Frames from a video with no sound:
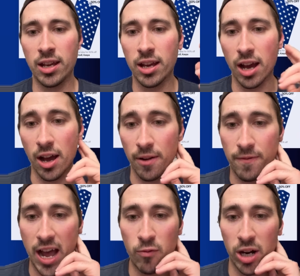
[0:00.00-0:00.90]

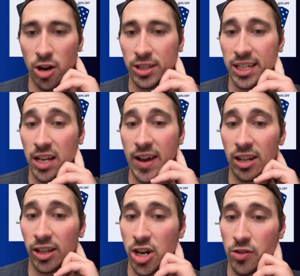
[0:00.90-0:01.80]
510 says, I've had a
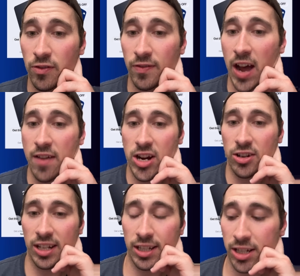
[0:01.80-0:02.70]
Ledger for 5
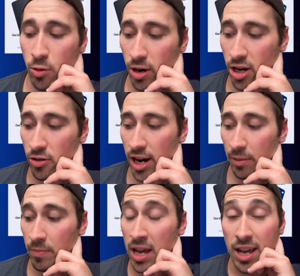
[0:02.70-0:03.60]
years and it's still working great.
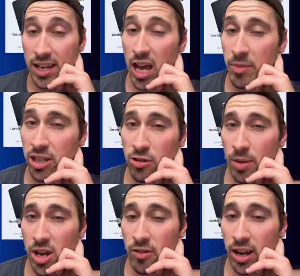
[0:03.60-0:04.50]
Yeah, me too.
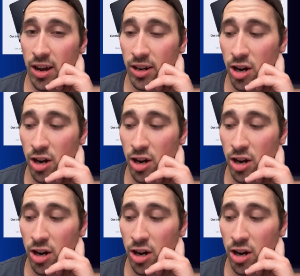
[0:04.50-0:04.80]
I'm going on